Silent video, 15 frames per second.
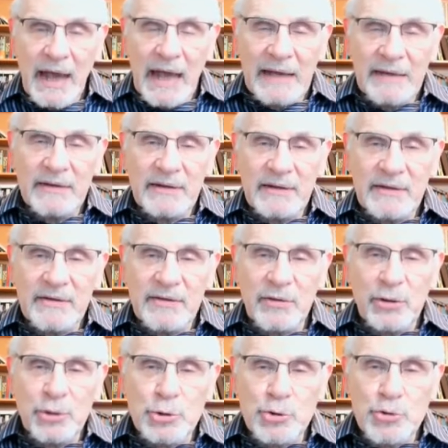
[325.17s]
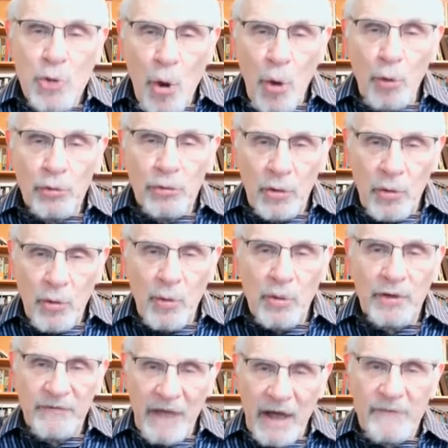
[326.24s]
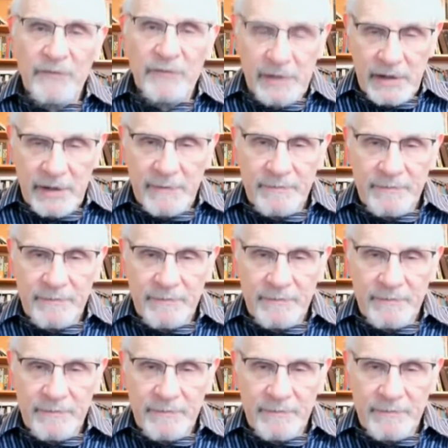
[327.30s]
And to control the Horn of Africa,